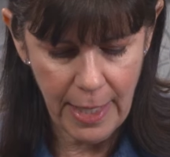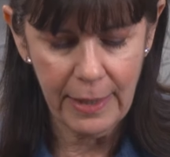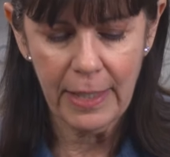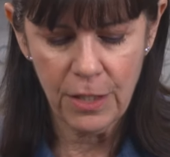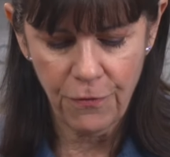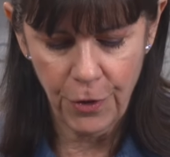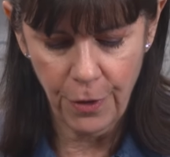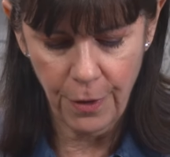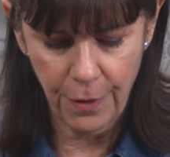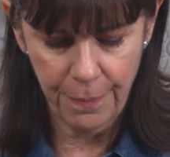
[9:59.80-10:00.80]
at least for
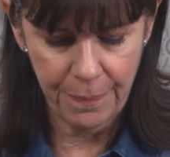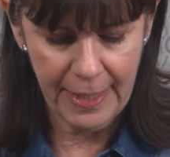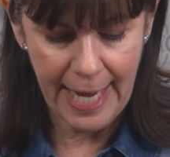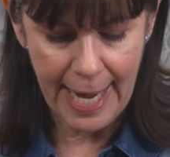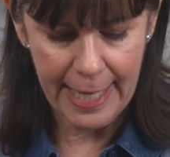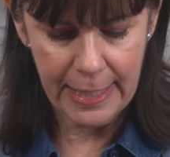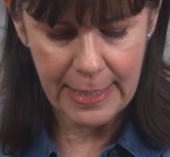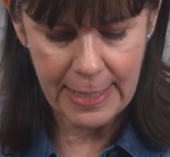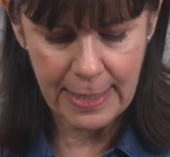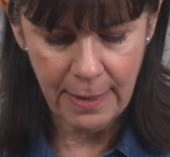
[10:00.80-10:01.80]
your
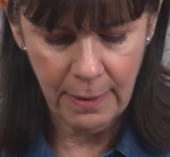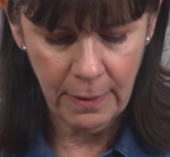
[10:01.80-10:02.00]
cakes,